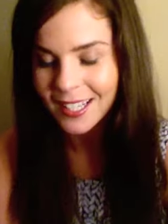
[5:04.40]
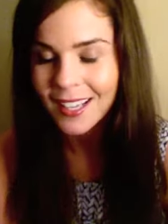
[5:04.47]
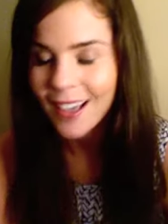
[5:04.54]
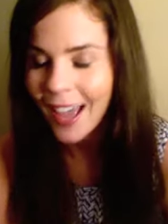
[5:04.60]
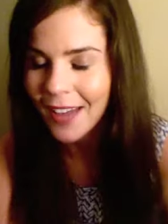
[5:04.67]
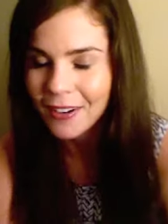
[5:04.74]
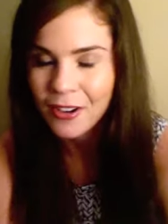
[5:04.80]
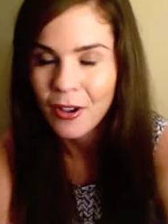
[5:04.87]

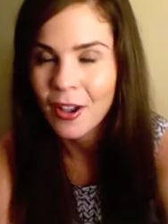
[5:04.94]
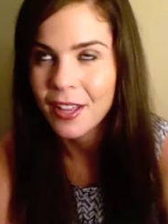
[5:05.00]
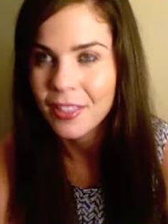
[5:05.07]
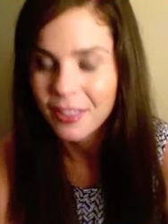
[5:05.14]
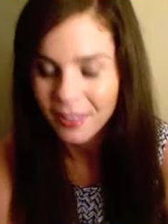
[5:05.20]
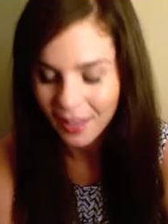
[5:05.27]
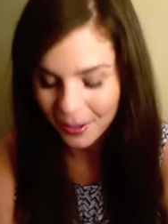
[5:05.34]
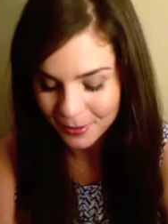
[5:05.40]
I don't know, I,
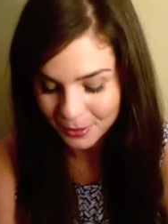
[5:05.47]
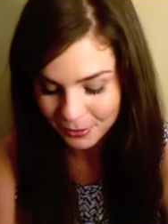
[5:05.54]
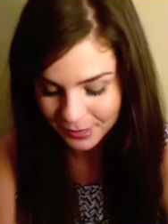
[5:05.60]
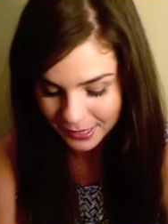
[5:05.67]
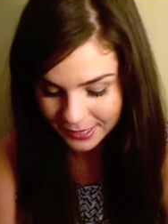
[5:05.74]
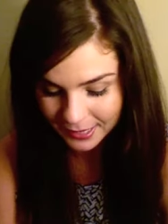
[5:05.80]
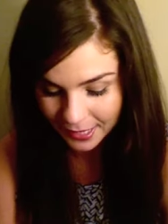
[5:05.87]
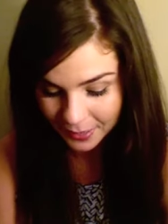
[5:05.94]
I was really
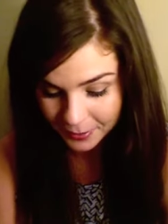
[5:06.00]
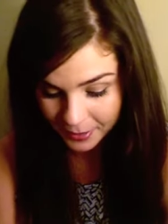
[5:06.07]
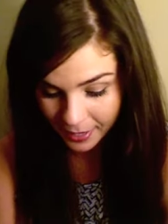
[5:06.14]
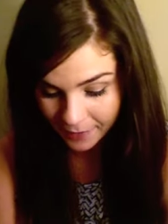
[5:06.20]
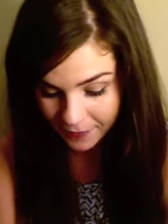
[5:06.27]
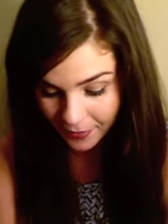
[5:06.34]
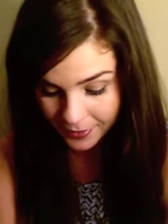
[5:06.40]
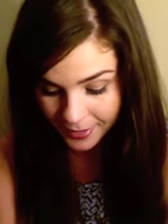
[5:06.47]
excited when I
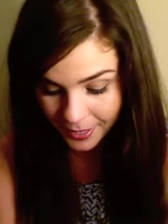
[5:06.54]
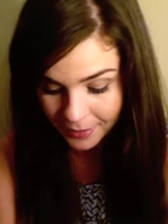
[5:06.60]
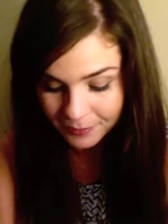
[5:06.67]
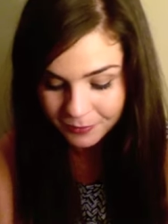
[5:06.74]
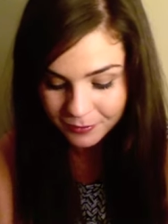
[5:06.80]
found out.